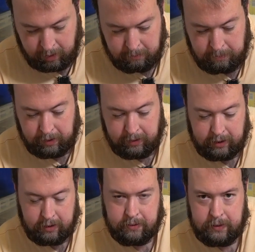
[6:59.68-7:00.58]
But
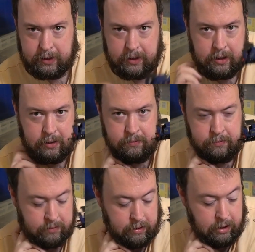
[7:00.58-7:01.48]
then I'm thinking
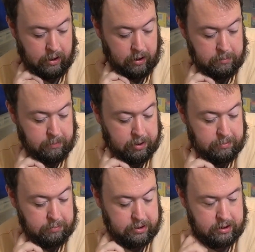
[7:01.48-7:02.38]
I might
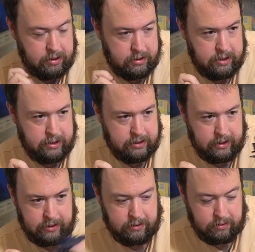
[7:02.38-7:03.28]
be wanting to test
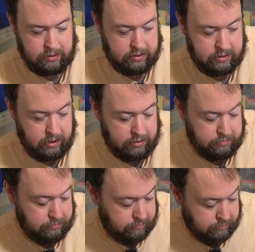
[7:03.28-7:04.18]
analogue. So